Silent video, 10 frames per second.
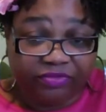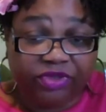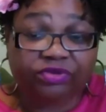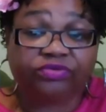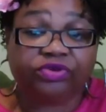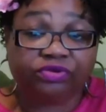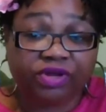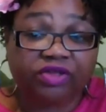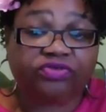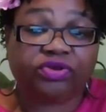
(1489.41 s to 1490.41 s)
You do
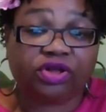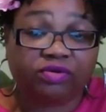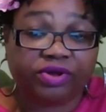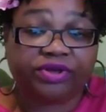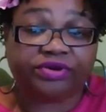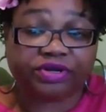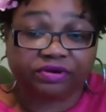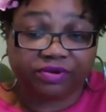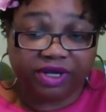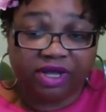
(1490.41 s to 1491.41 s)
need to know what you're
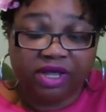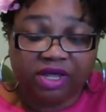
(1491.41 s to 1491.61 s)
doing.